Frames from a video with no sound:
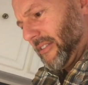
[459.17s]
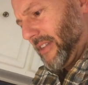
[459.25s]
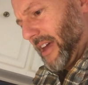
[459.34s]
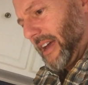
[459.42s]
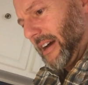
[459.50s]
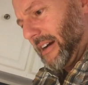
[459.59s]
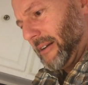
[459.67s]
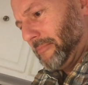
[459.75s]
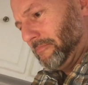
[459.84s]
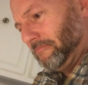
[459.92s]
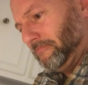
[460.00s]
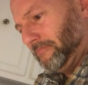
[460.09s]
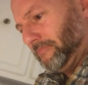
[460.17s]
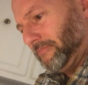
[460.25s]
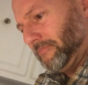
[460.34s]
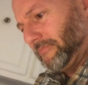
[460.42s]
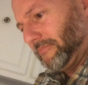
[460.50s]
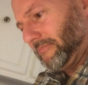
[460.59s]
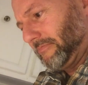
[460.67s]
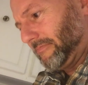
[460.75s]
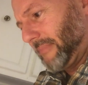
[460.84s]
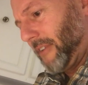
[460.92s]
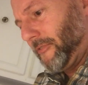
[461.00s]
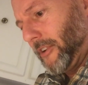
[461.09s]
they
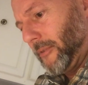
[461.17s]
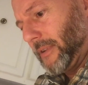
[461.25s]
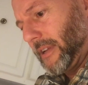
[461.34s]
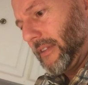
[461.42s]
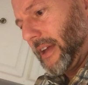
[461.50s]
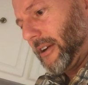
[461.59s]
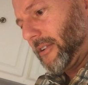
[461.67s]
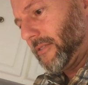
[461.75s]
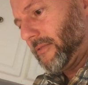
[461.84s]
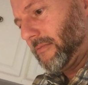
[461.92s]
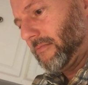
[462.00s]
filmed it, and they're,